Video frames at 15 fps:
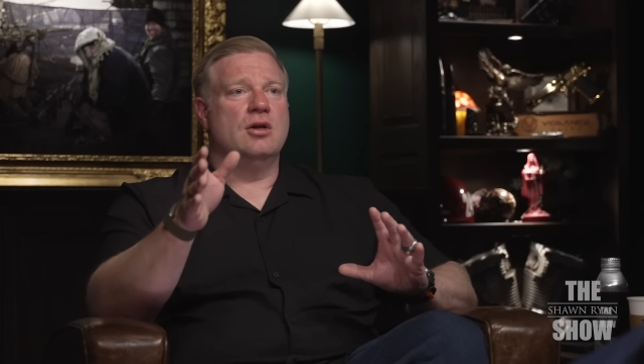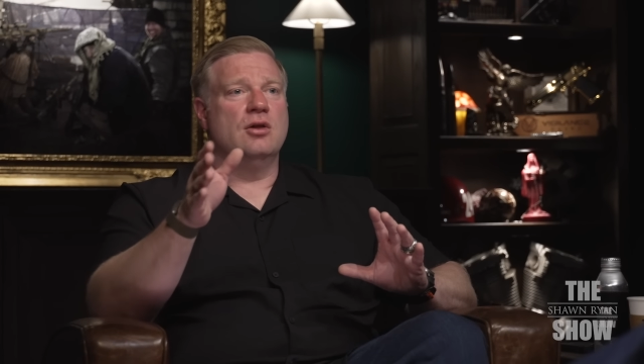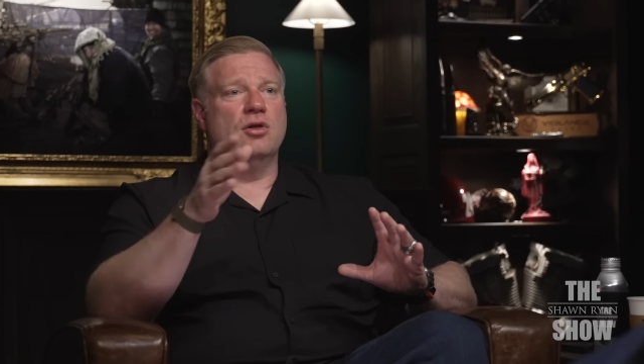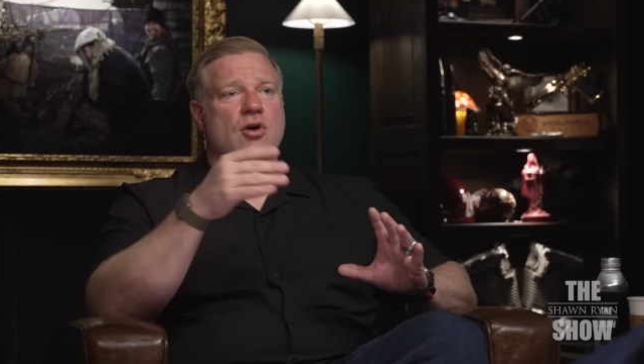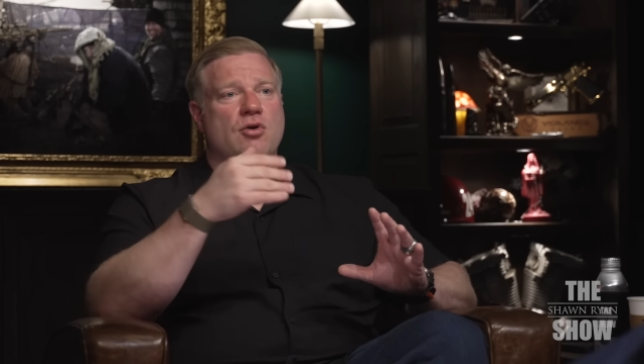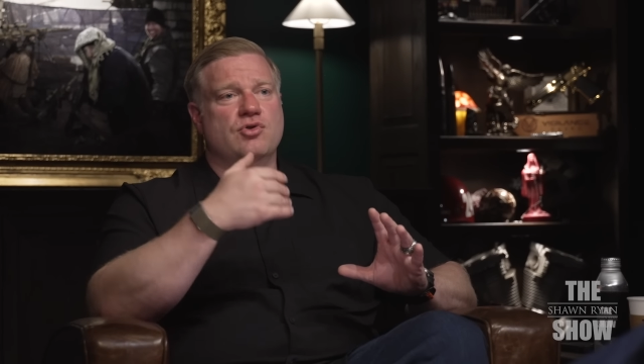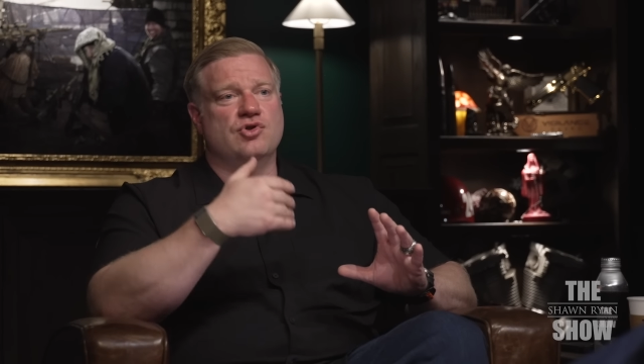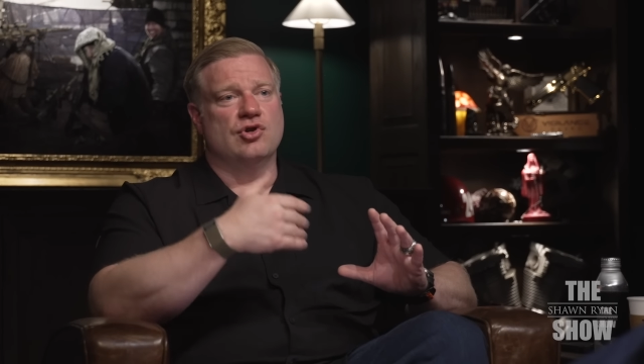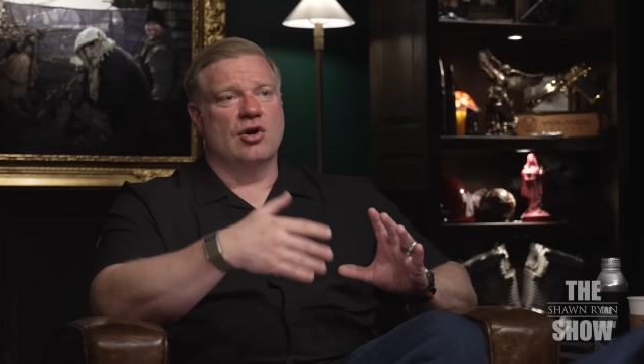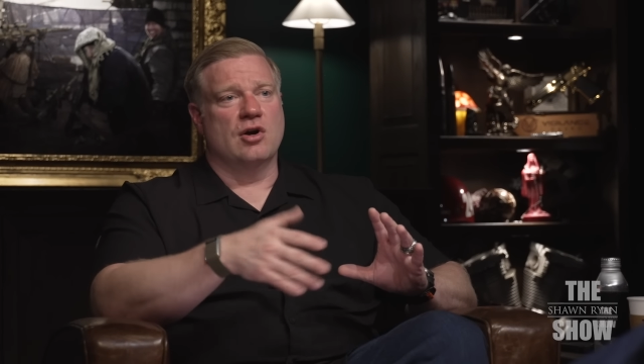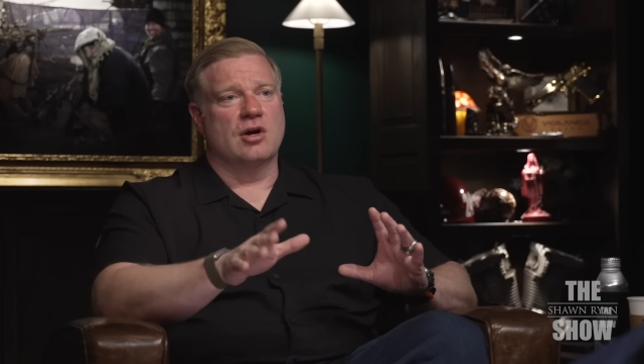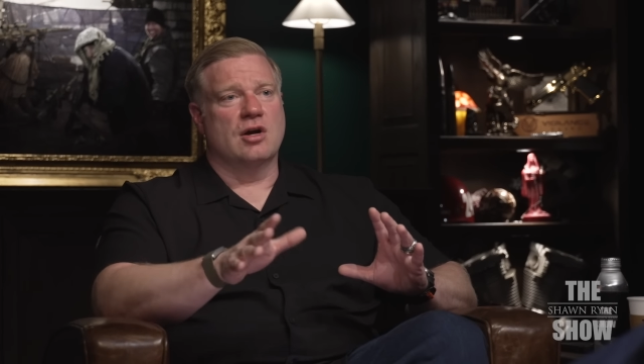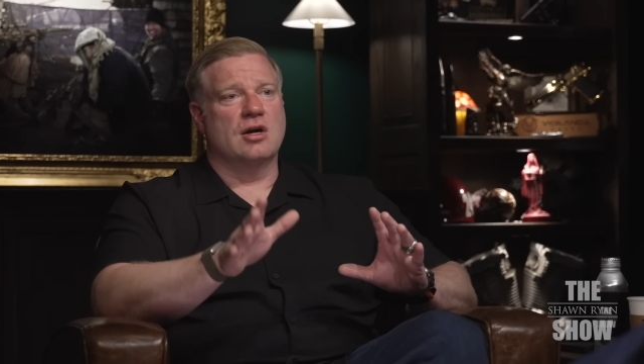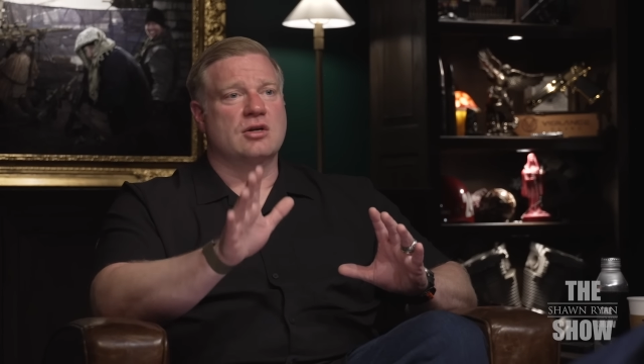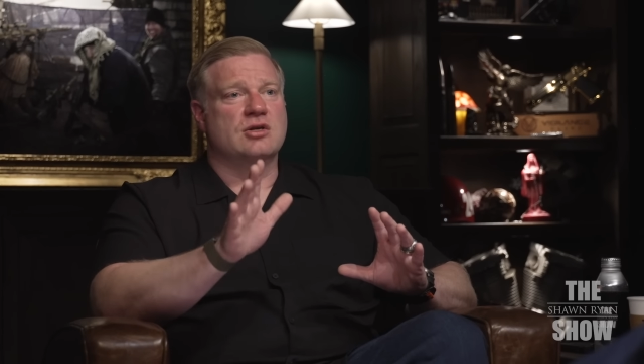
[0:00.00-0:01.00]
loan
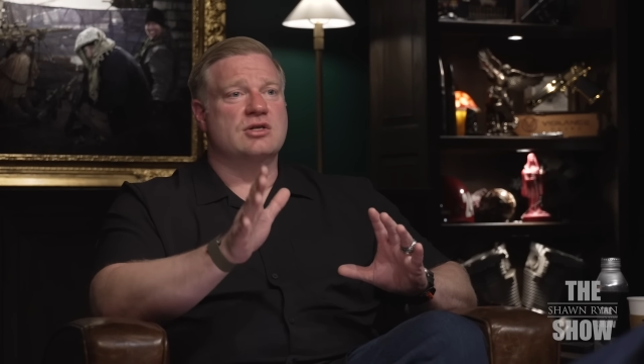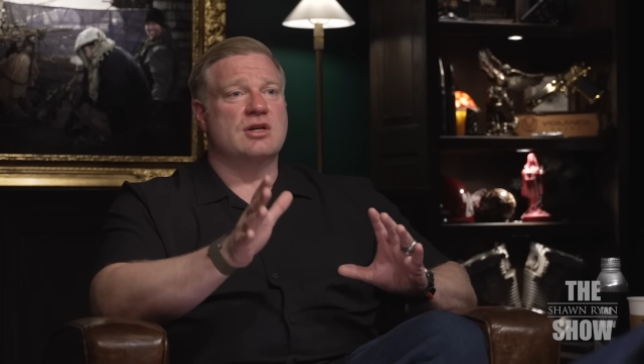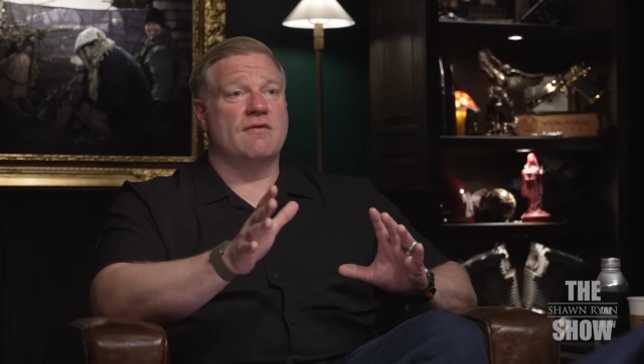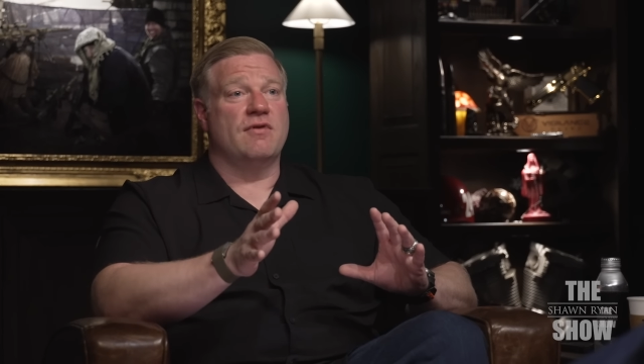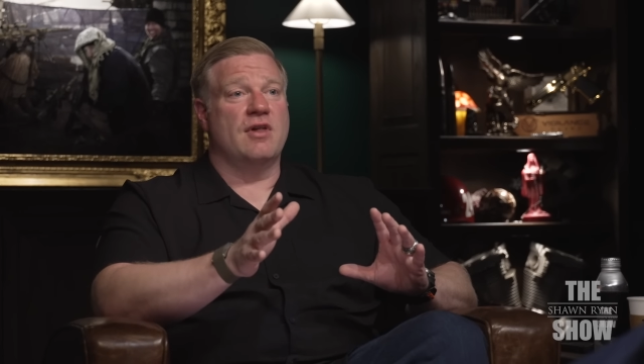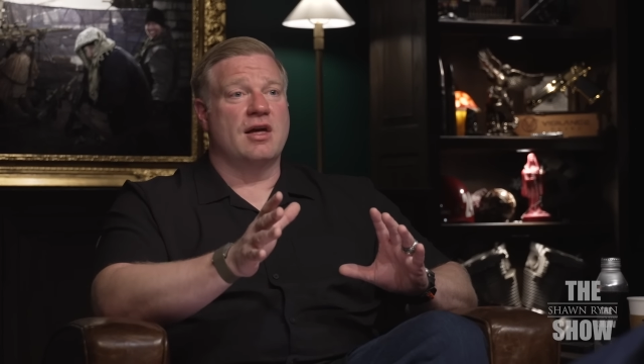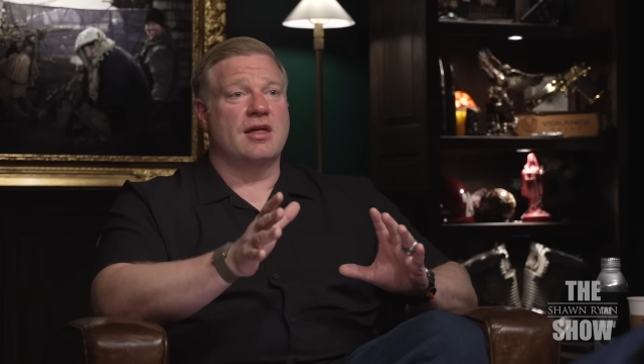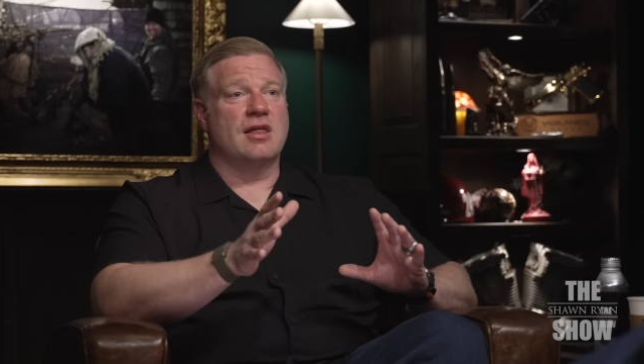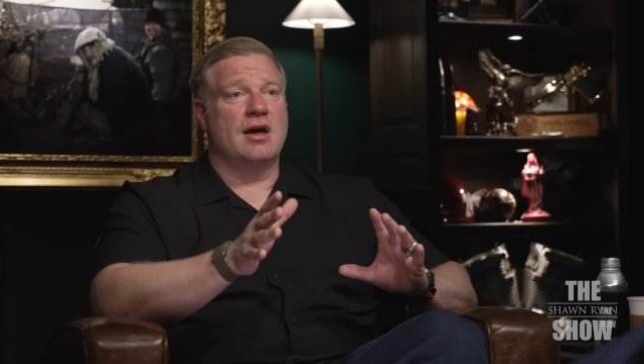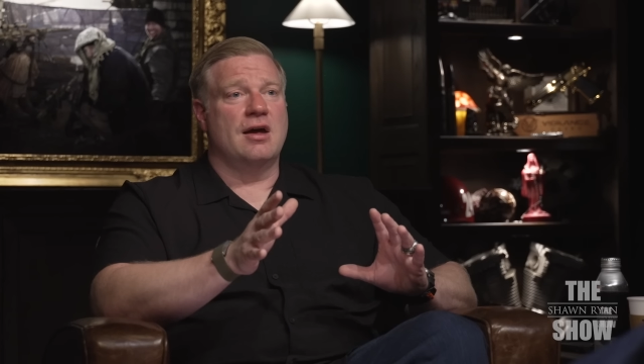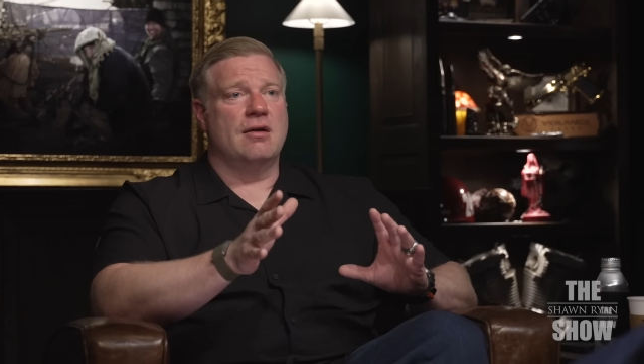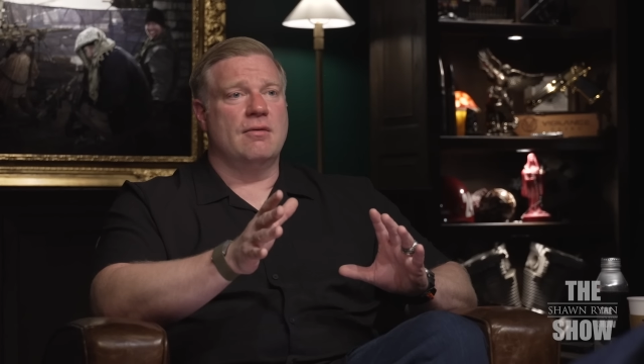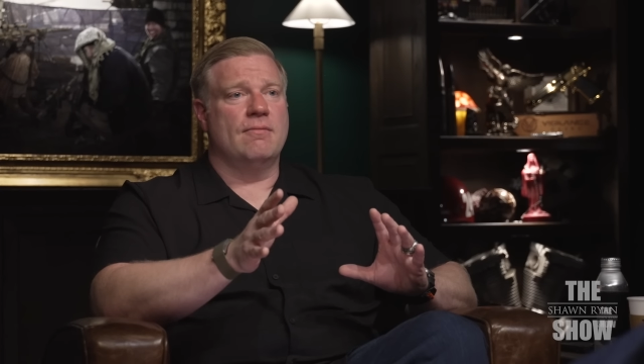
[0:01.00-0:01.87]
sharking, stuff like that